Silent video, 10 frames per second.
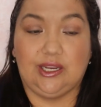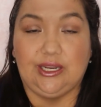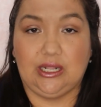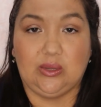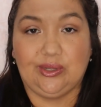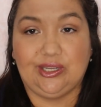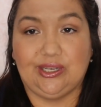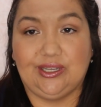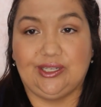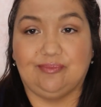you know, a
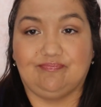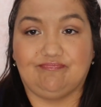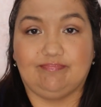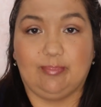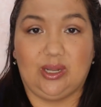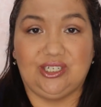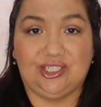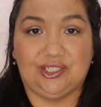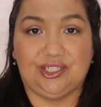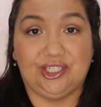good
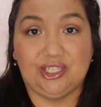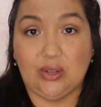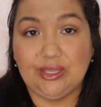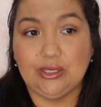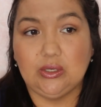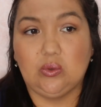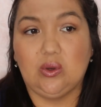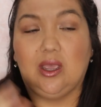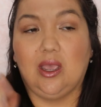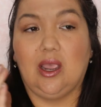bunch to show
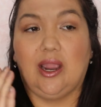you.